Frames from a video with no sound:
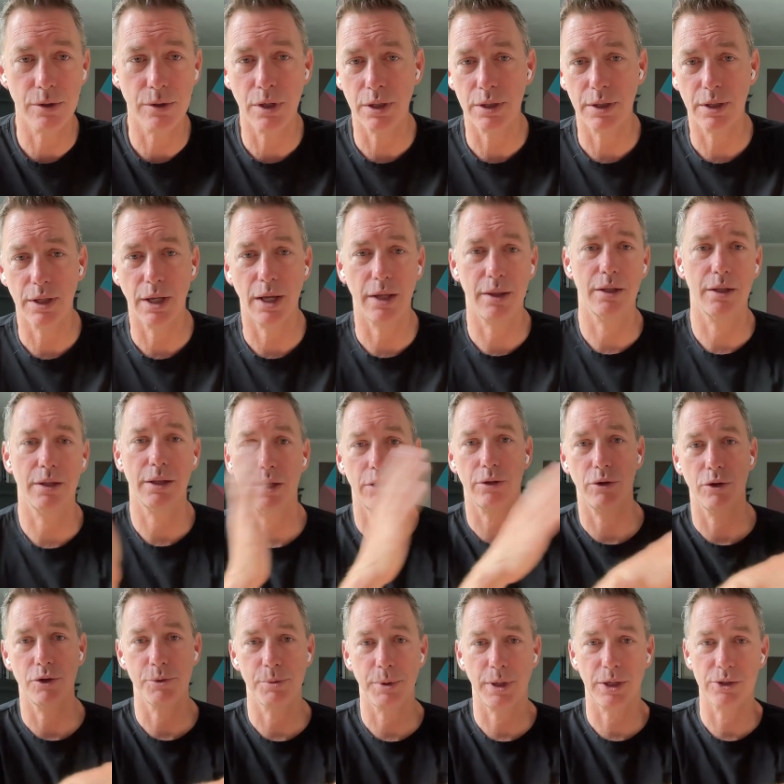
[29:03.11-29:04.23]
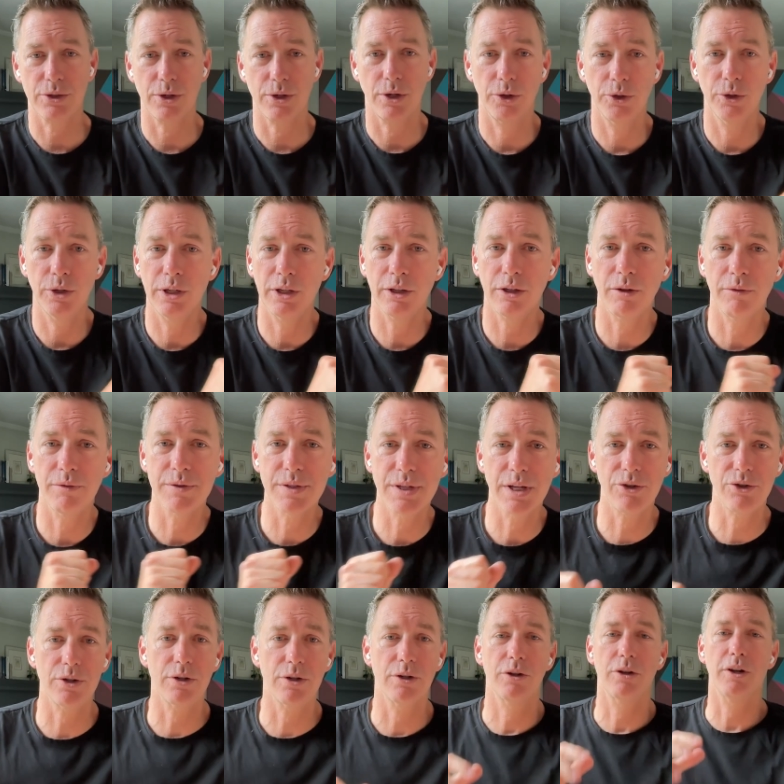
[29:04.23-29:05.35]
or not, I think that goes back to our earlier
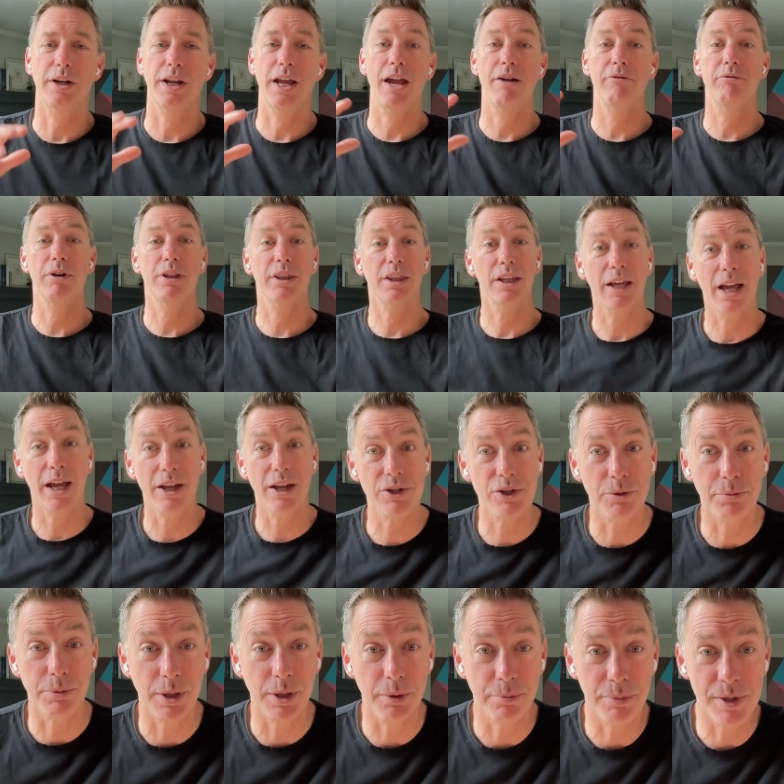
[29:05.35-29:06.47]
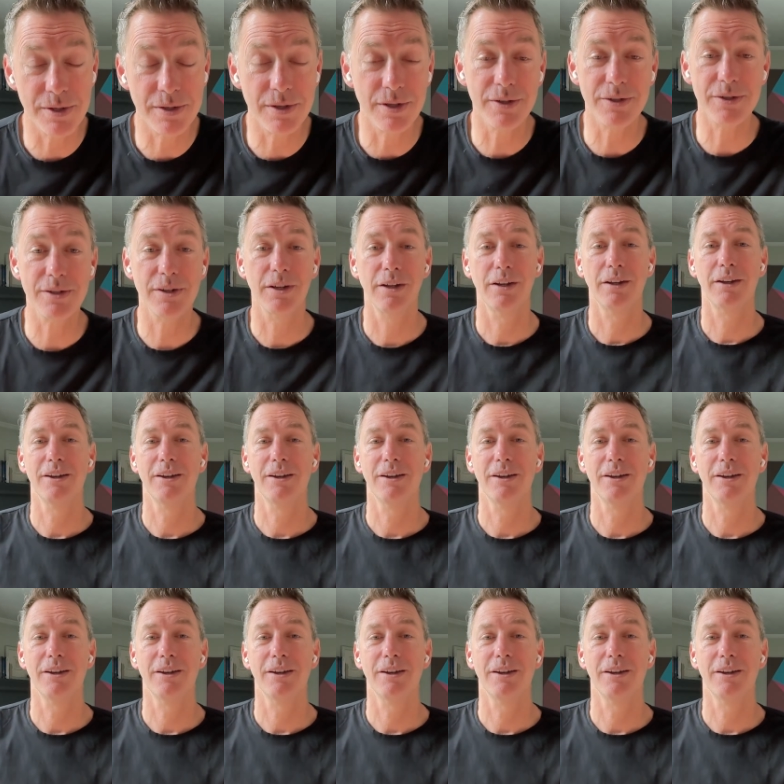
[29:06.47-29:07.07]
conversation. Not everything has to be a business.